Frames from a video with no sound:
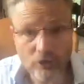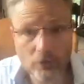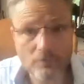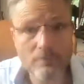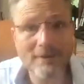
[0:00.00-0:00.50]

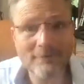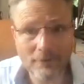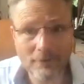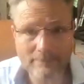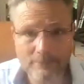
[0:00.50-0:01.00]
my
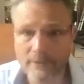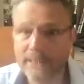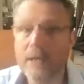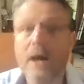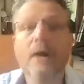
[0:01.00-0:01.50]

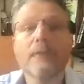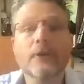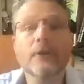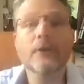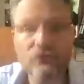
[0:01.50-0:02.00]
vocabulary.
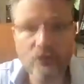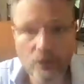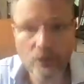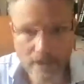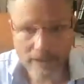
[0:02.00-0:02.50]
I've got to
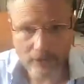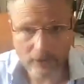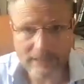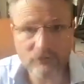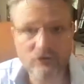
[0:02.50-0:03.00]
show my
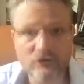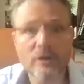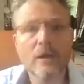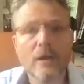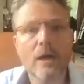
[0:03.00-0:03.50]
knowledge.
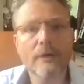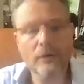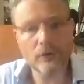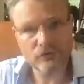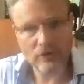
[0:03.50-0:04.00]
I've got
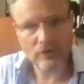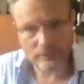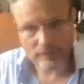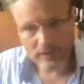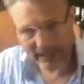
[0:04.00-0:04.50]
to show
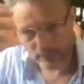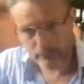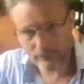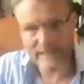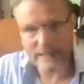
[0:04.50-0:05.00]
that I can
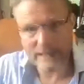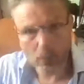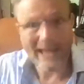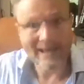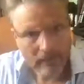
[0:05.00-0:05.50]
think
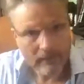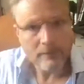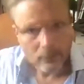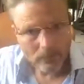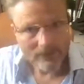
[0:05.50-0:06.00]
well,
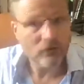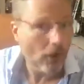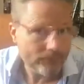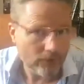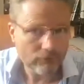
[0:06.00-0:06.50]
which
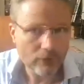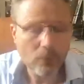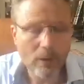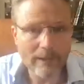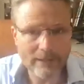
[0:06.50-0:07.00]
often
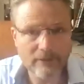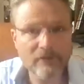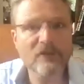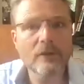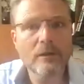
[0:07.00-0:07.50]

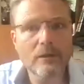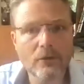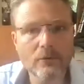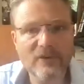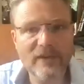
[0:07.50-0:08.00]
requires long
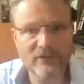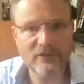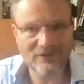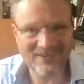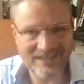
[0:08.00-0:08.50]

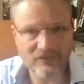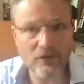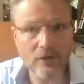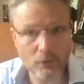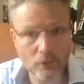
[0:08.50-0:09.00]
sentences. You
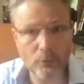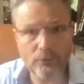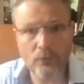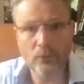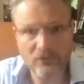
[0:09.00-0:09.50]
know, good
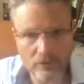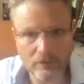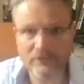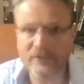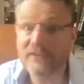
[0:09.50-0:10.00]
thought and long
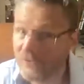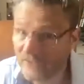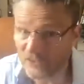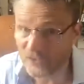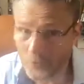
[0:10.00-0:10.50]
sentences
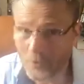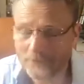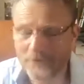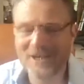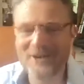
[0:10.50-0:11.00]
do often
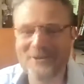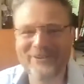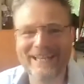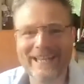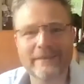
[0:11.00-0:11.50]
go
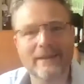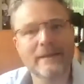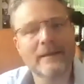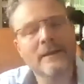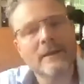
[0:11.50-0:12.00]
together.
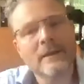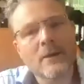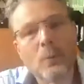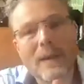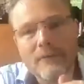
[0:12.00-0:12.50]

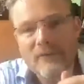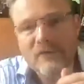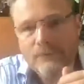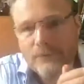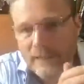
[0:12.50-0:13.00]

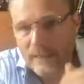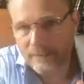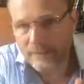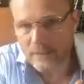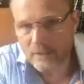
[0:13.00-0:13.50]
Whereas for the
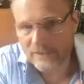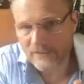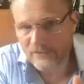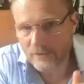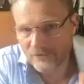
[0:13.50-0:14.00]
other
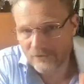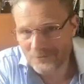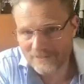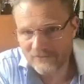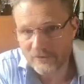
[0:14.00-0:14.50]
guys, those
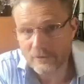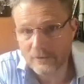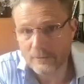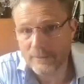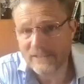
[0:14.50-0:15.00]
who went to
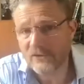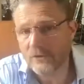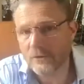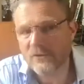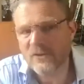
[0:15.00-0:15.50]
the better
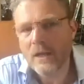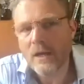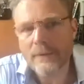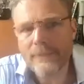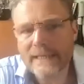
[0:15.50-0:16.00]
schools, I
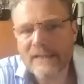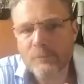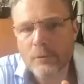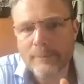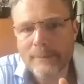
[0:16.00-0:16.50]
think there's
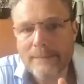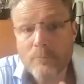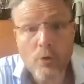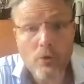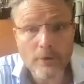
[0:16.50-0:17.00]
probably
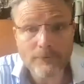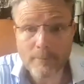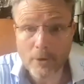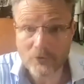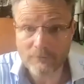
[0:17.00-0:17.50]
more of a
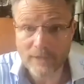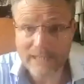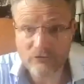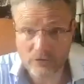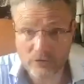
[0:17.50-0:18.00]

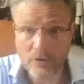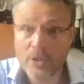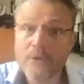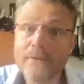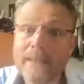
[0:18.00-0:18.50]
motivation
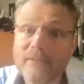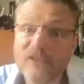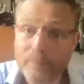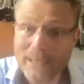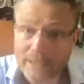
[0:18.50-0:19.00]
for them to
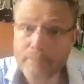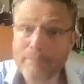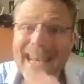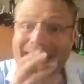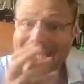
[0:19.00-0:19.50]
speak
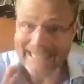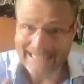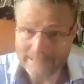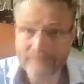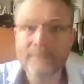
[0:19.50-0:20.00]
plainly
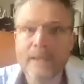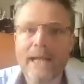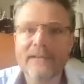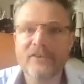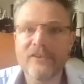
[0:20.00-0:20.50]
and
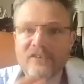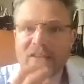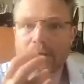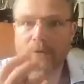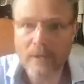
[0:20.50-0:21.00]
to
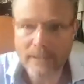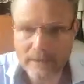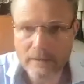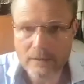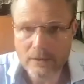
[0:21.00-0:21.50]
sound like,
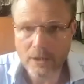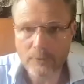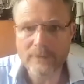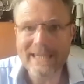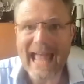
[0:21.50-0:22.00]
you know,
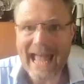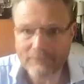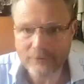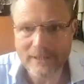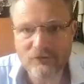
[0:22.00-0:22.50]
the
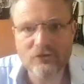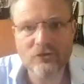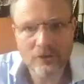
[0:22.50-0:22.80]
average,